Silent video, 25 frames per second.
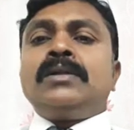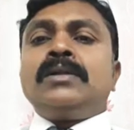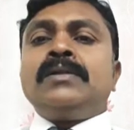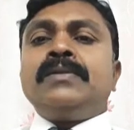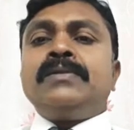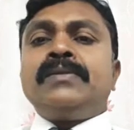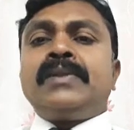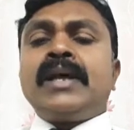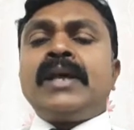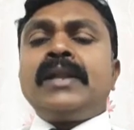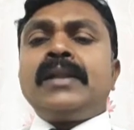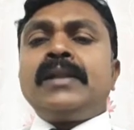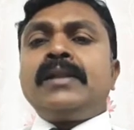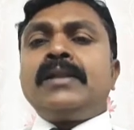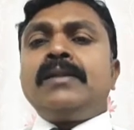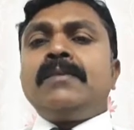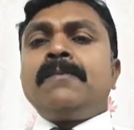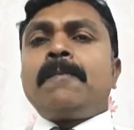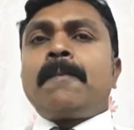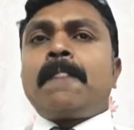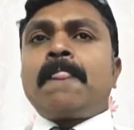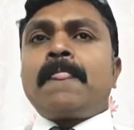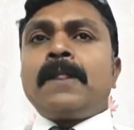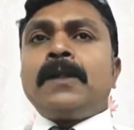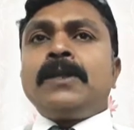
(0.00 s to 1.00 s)

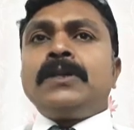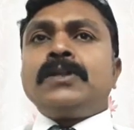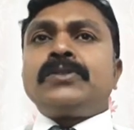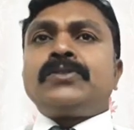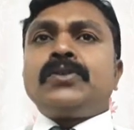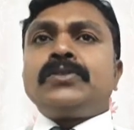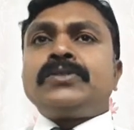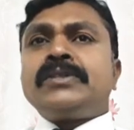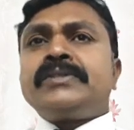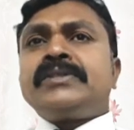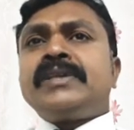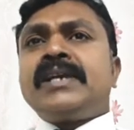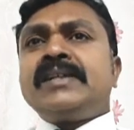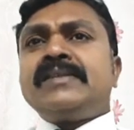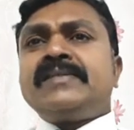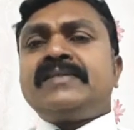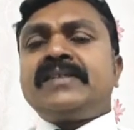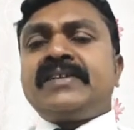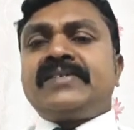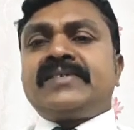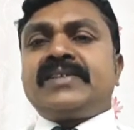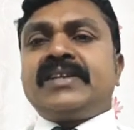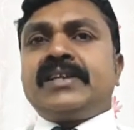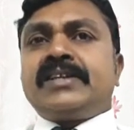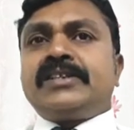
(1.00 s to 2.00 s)
Then, social science
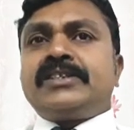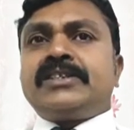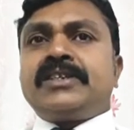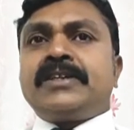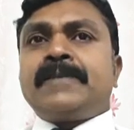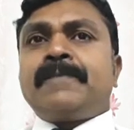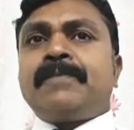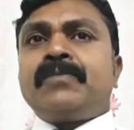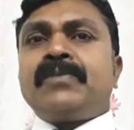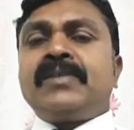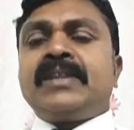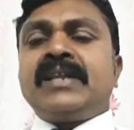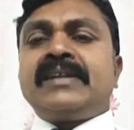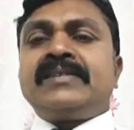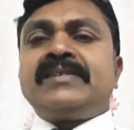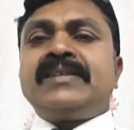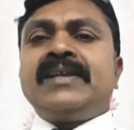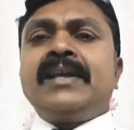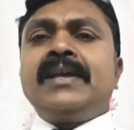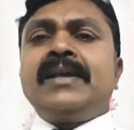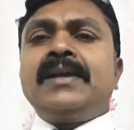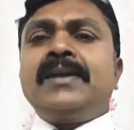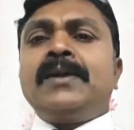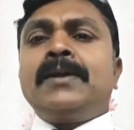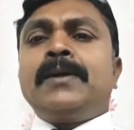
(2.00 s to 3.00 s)
research, there is
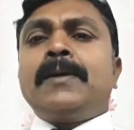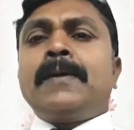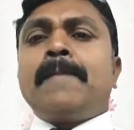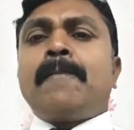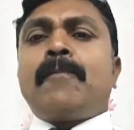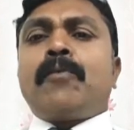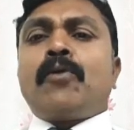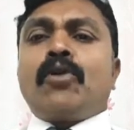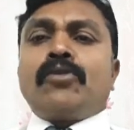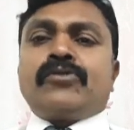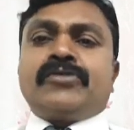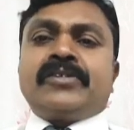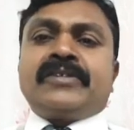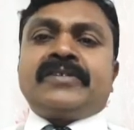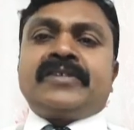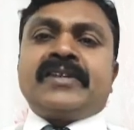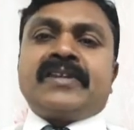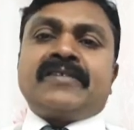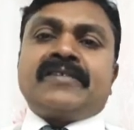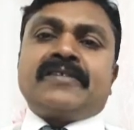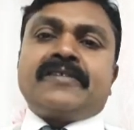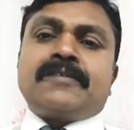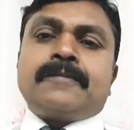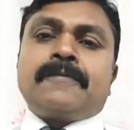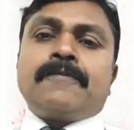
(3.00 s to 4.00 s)
a
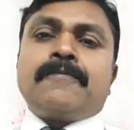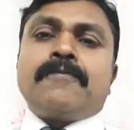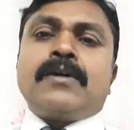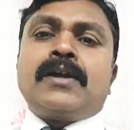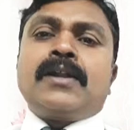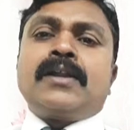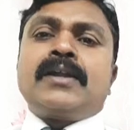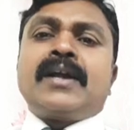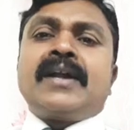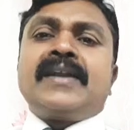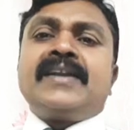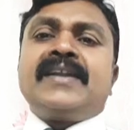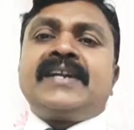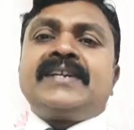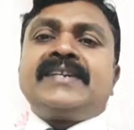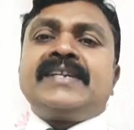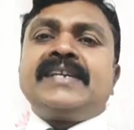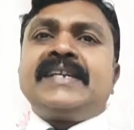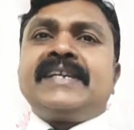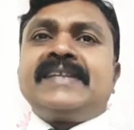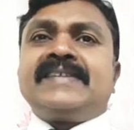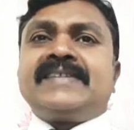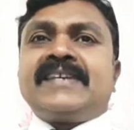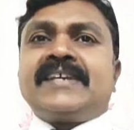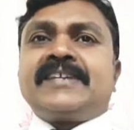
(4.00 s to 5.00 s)
processes for
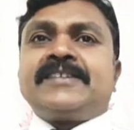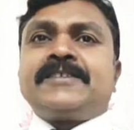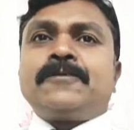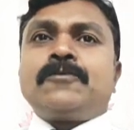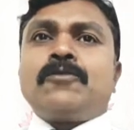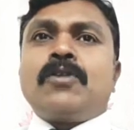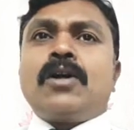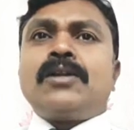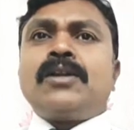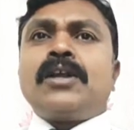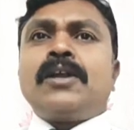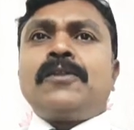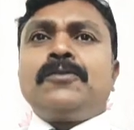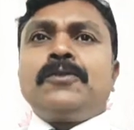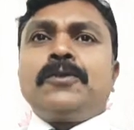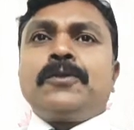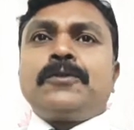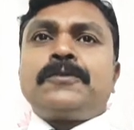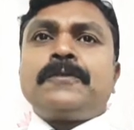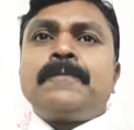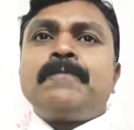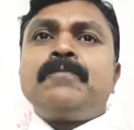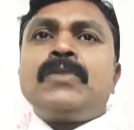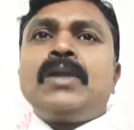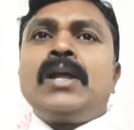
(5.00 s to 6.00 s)
conducting research. What are
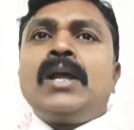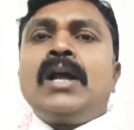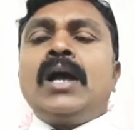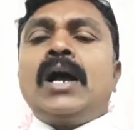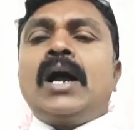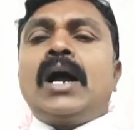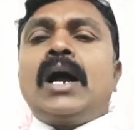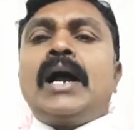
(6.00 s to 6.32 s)
those?